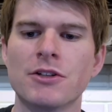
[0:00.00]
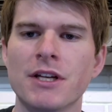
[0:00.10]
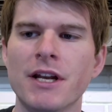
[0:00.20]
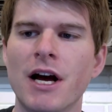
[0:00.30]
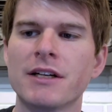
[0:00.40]
it's
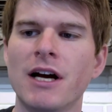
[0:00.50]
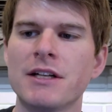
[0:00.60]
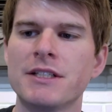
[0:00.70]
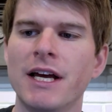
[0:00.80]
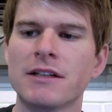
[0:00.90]
a
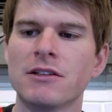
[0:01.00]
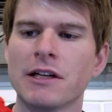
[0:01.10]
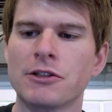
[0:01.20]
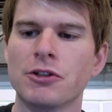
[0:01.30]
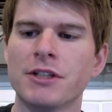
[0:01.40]
non-contact
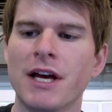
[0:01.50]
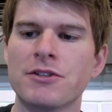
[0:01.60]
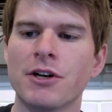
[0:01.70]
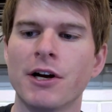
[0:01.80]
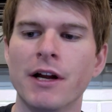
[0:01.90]
electrical
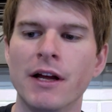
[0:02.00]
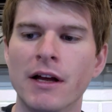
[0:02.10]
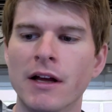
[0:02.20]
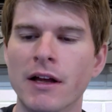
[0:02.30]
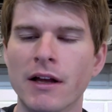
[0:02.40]
tester.
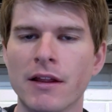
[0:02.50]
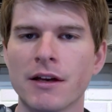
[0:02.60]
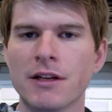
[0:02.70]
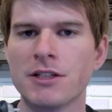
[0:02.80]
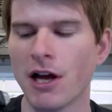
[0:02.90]

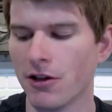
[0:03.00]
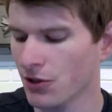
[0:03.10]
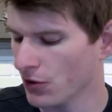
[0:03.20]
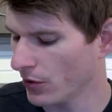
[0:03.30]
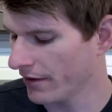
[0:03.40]
It can tell
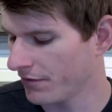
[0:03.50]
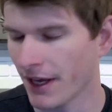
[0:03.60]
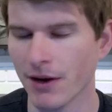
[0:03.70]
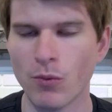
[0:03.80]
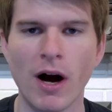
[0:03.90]
you if
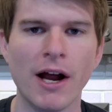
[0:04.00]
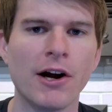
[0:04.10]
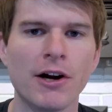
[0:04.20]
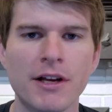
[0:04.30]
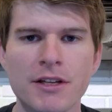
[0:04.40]
a
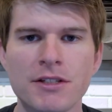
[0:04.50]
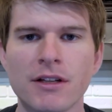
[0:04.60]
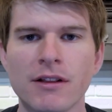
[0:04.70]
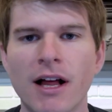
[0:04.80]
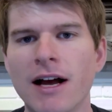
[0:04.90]
wire is
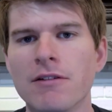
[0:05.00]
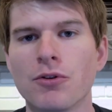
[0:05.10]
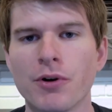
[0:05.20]
live or